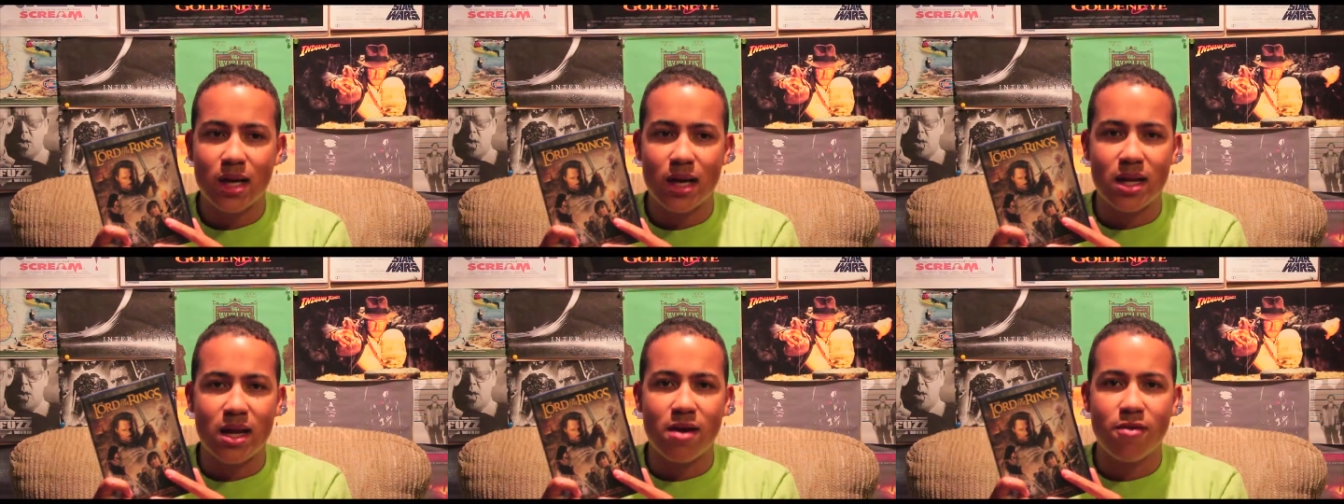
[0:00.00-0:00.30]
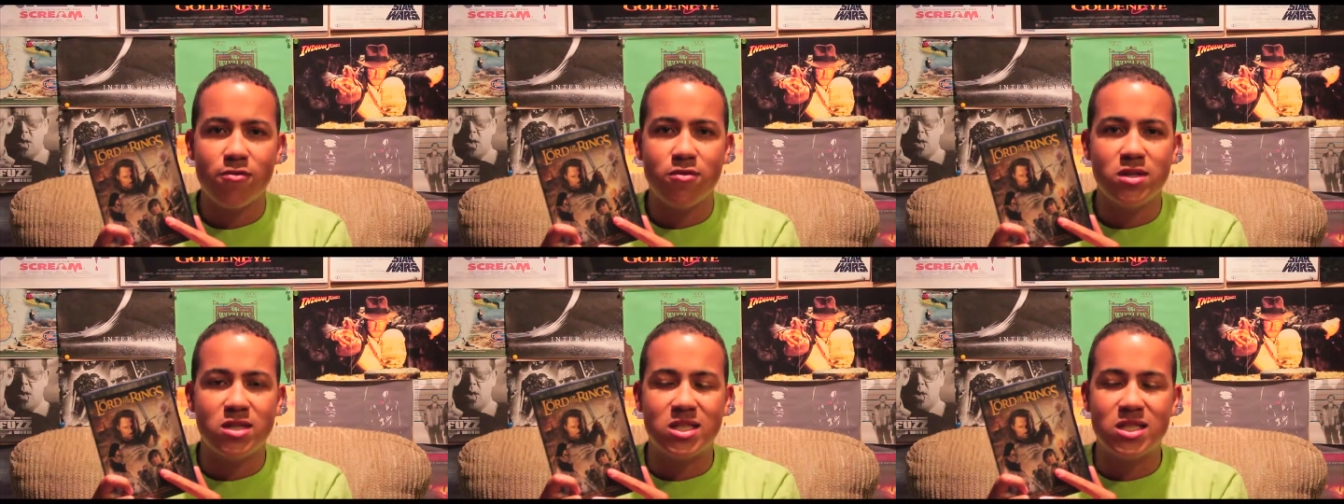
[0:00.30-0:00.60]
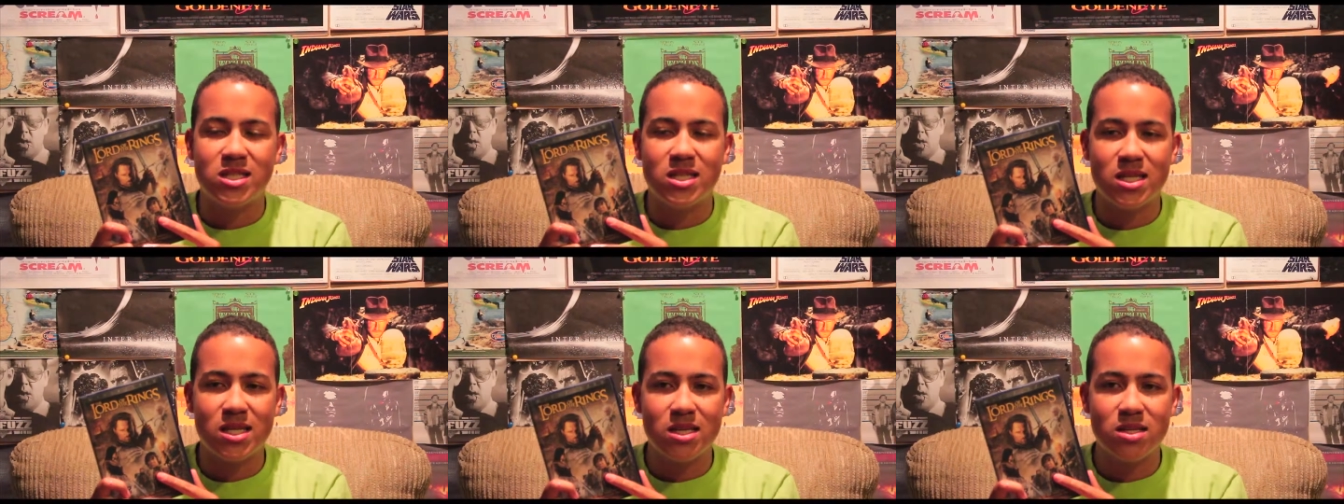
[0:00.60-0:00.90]
and every
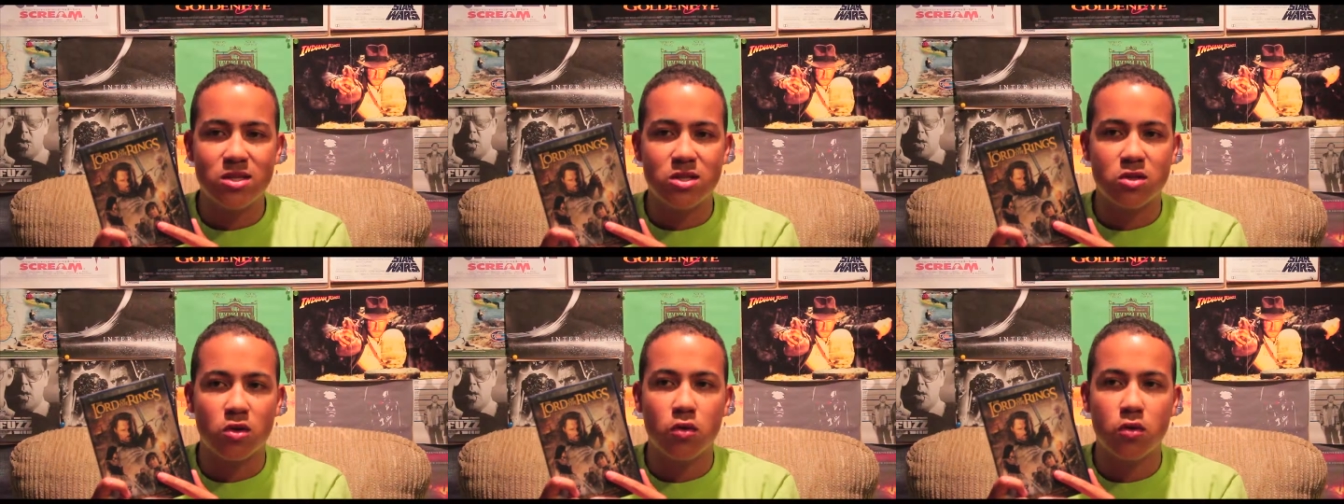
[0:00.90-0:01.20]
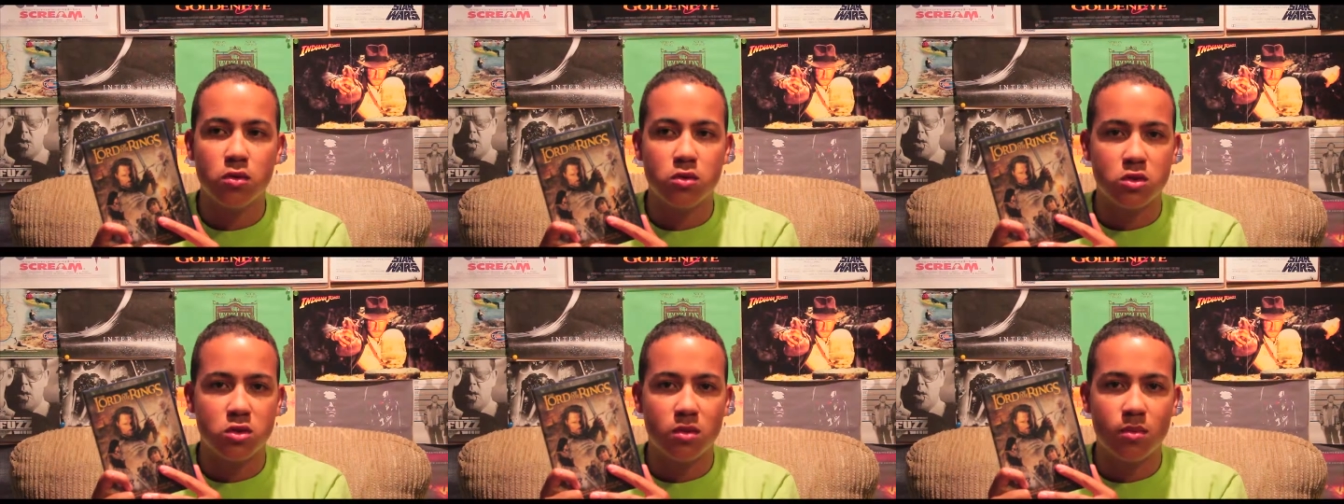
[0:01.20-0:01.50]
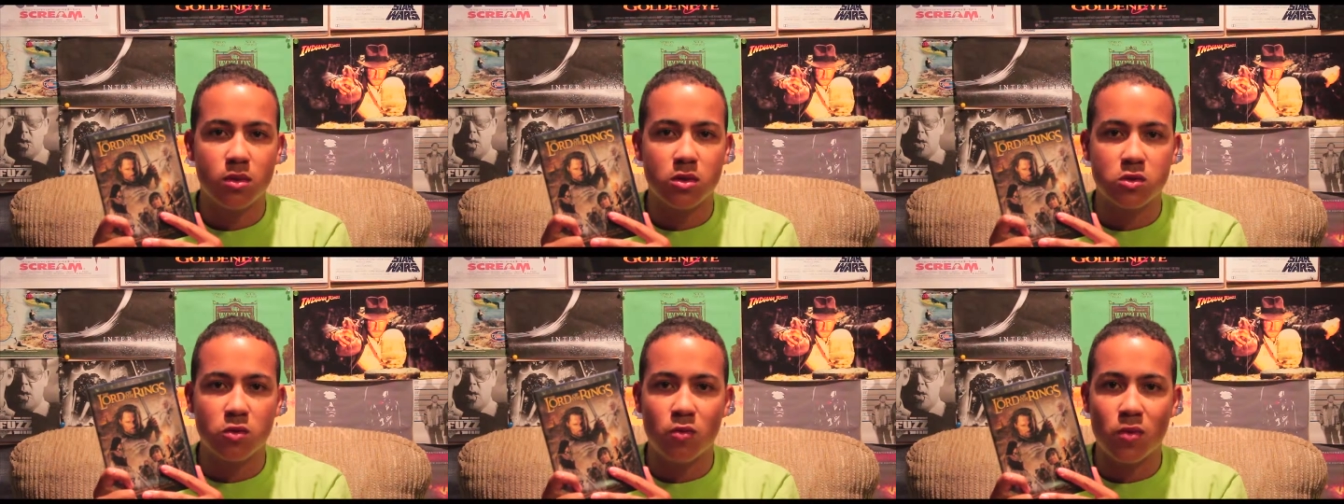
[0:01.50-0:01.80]
scene just holds so
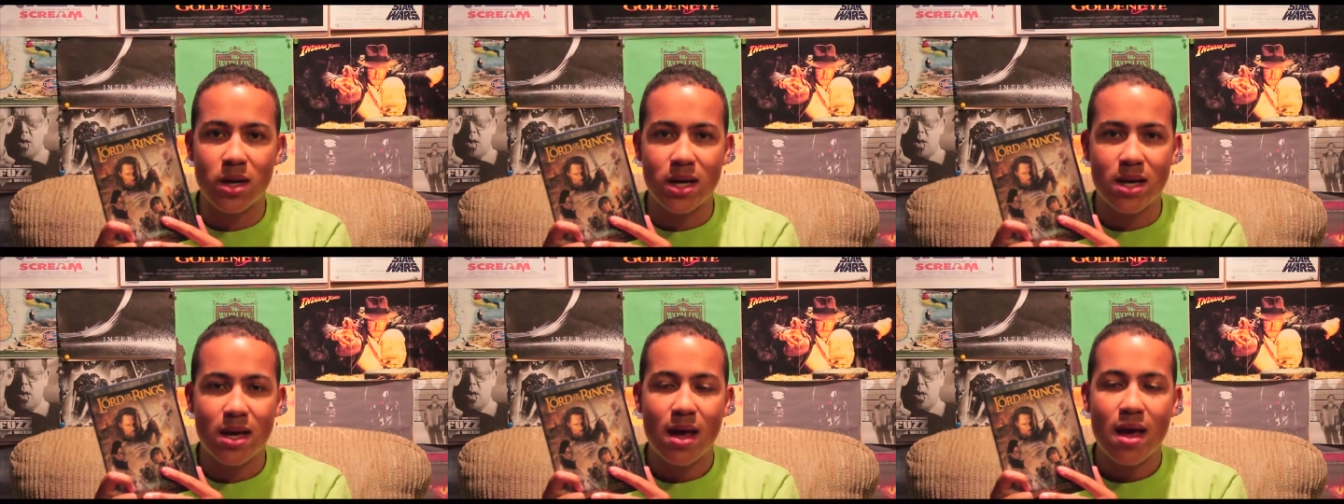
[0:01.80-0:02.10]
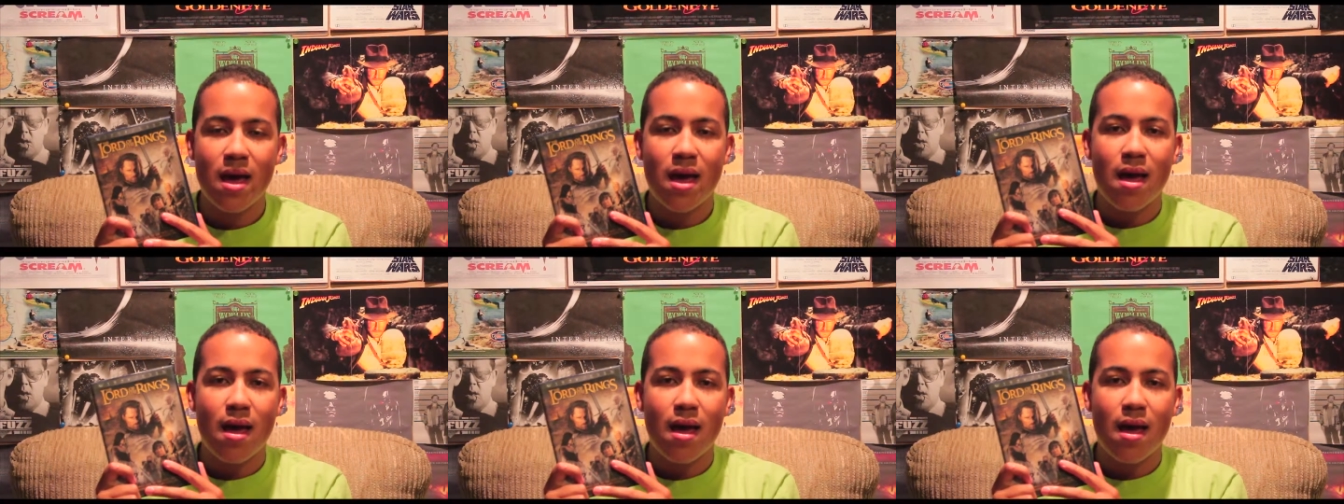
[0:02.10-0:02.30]
much weight.